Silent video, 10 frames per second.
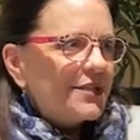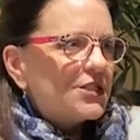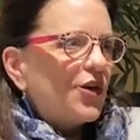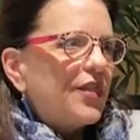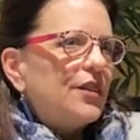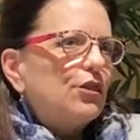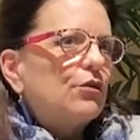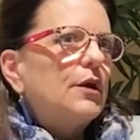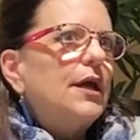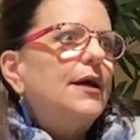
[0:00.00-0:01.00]
And so then
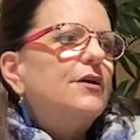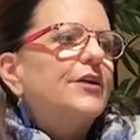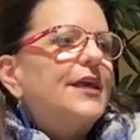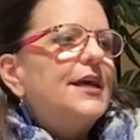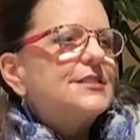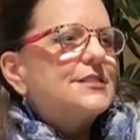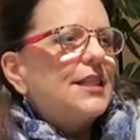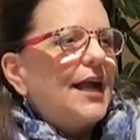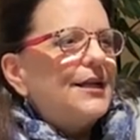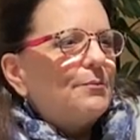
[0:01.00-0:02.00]
300
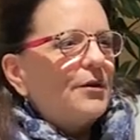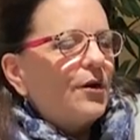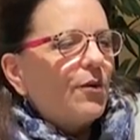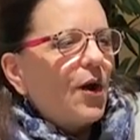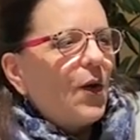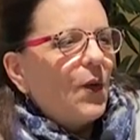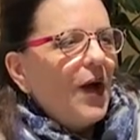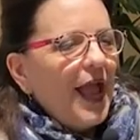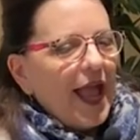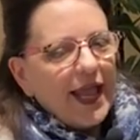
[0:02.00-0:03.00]
kids lined up in a
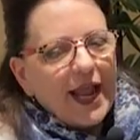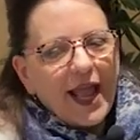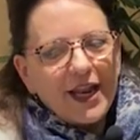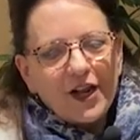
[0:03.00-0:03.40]
row, and I